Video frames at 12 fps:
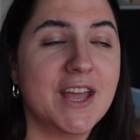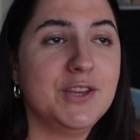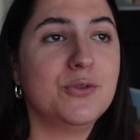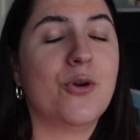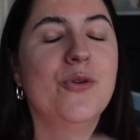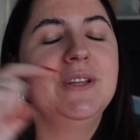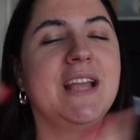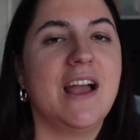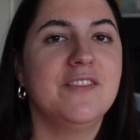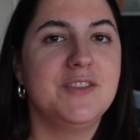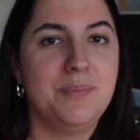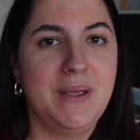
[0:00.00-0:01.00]
and you only
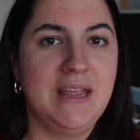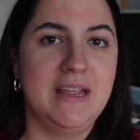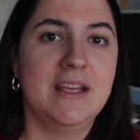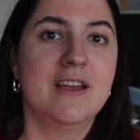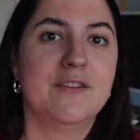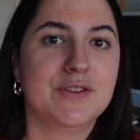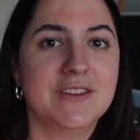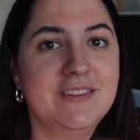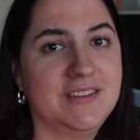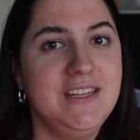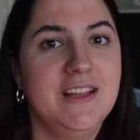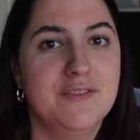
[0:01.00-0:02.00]
have to pay for the
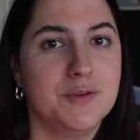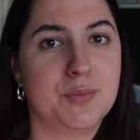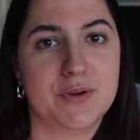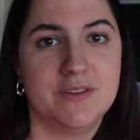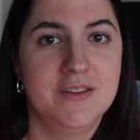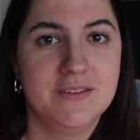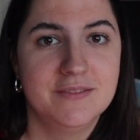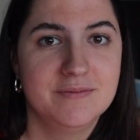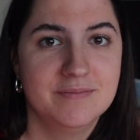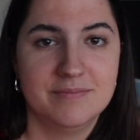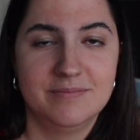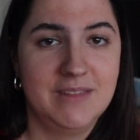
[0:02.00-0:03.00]
seat of the person
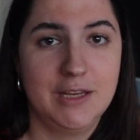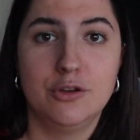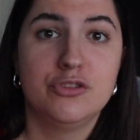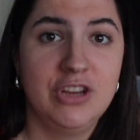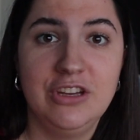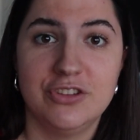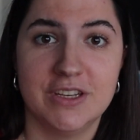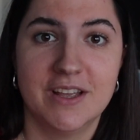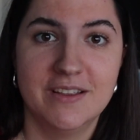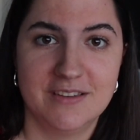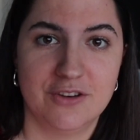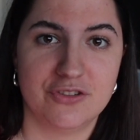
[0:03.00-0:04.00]
that you're changing,
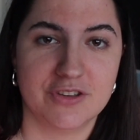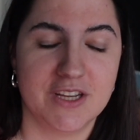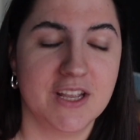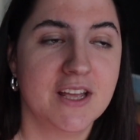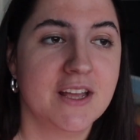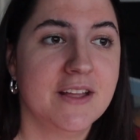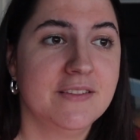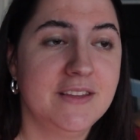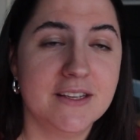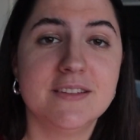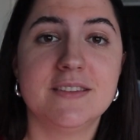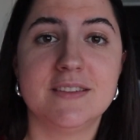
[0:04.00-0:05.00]
essentially.
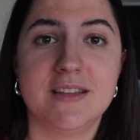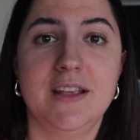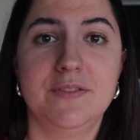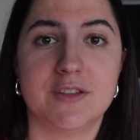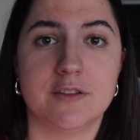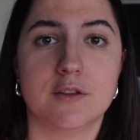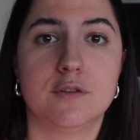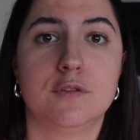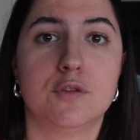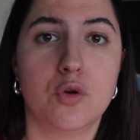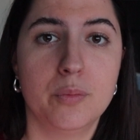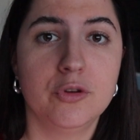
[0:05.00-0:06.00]
This saves us
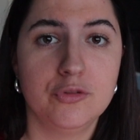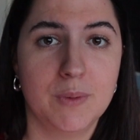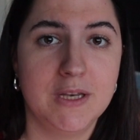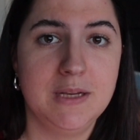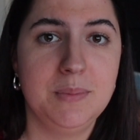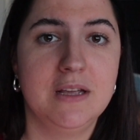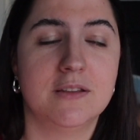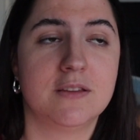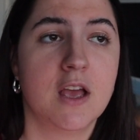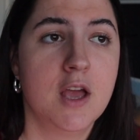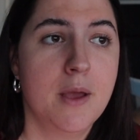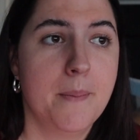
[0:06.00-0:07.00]
so much money
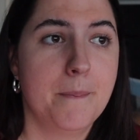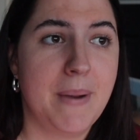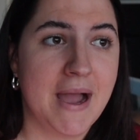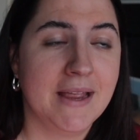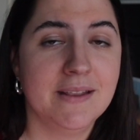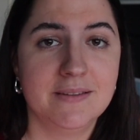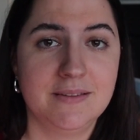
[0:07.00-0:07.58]
because buying